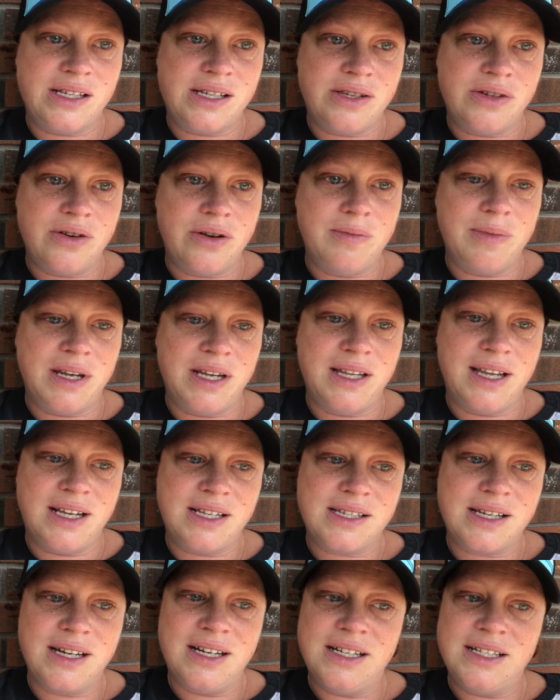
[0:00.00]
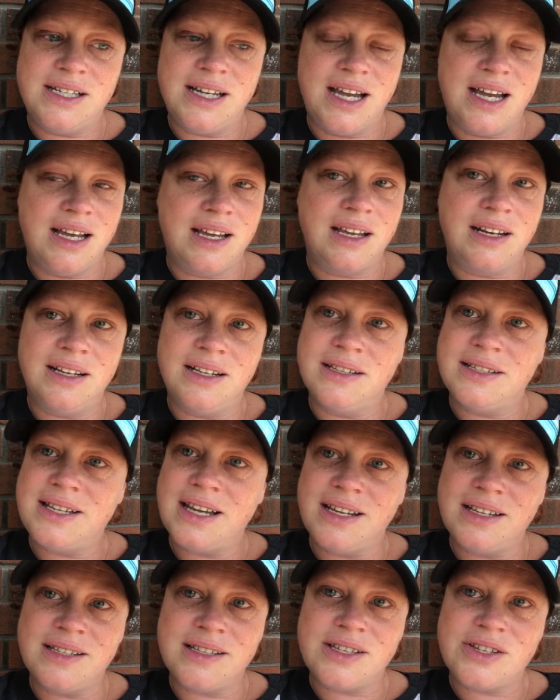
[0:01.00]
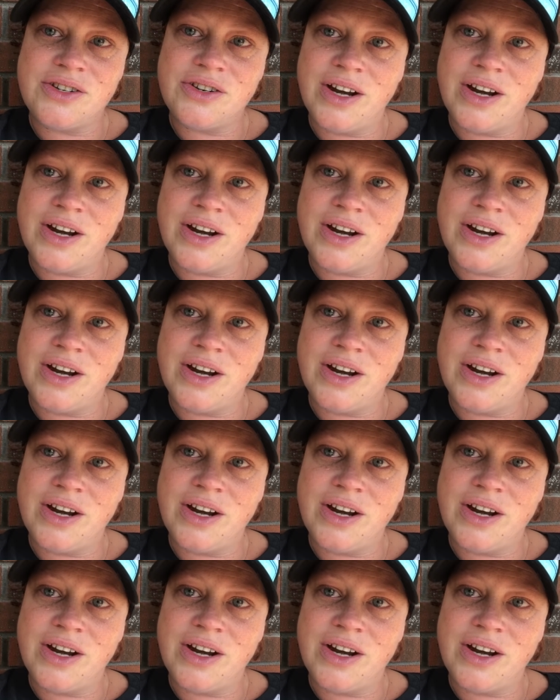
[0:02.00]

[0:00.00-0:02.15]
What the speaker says: And so, that's going to take an intense